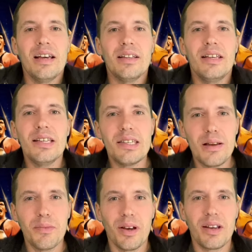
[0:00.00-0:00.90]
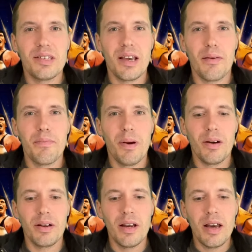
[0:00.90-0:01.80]
This seemed like a CM
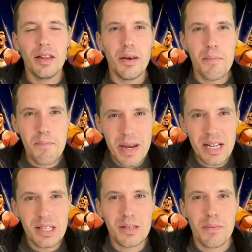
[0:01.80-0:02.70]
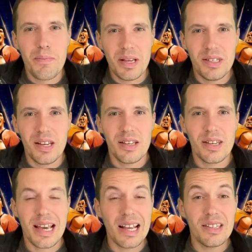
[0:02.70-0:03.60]
Punk that means business
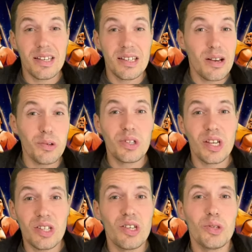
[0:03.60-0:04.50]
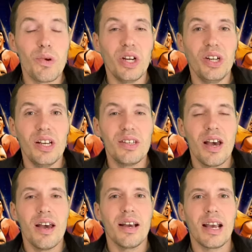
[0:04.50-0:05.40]
against his little sister's wishes,
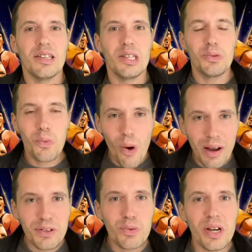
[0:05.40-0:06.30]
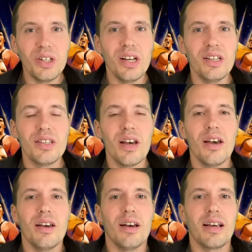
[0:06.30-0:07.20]
against his wife's wishes,
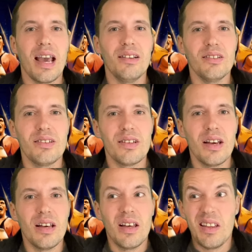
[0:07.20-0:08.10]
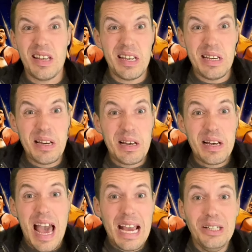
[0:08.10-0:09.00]
against the
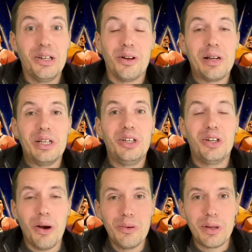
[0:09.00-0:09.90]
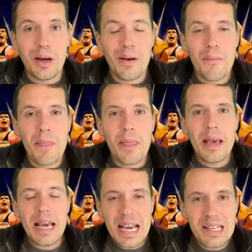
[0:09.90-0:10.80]
angel on his shoulder.
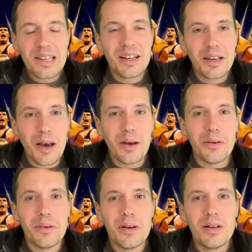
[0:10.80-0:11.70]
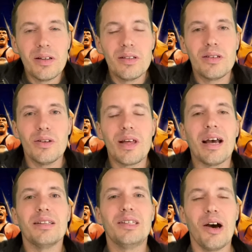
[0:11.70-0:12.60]
He is going to go to
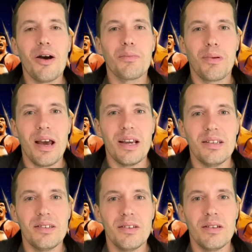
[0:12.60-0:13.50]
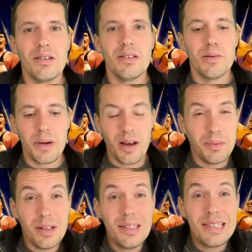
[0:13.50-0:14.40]
that dark place to become
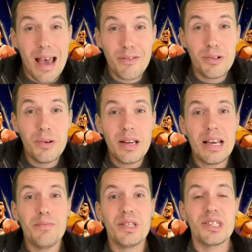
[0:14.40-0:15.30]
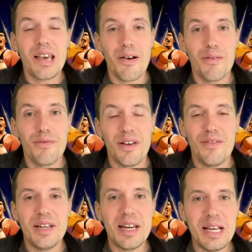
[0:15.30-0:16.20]
the devil himself if
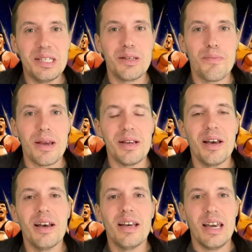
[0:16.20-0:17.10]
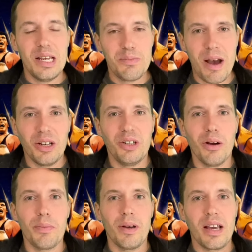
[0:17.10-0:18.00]
he needs to be in his
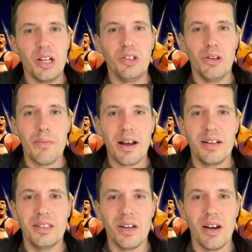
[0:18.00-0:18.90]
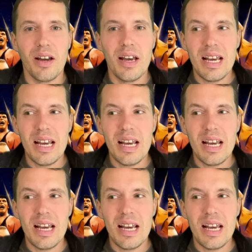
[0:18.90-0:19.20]
matchup against Drew McIntyre.